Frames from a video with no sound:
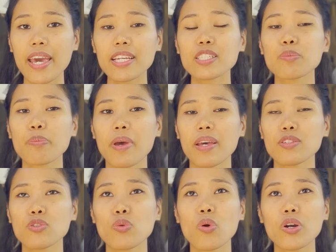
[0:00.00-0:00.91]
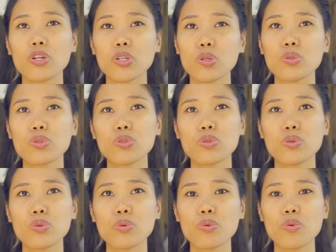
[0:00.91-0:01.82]
Expats who are used
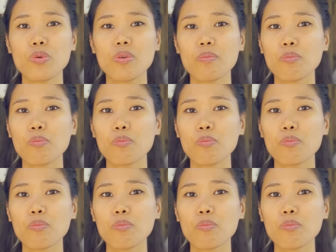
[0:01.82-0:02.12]
to